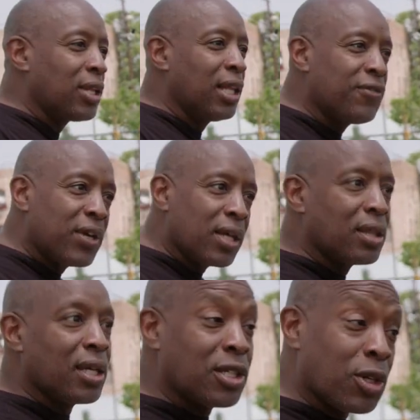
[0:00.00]
are living and
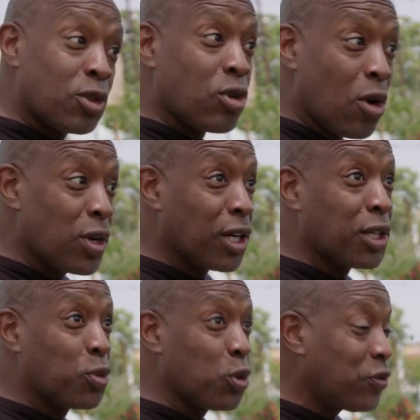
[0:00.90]
things are growing on
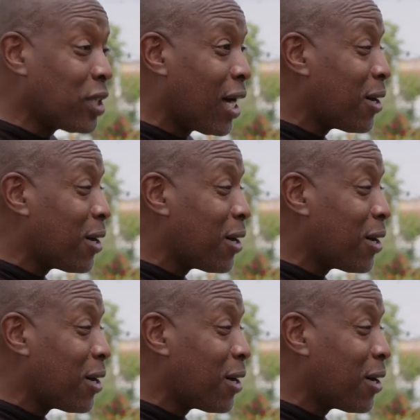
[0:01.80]
the rooftop.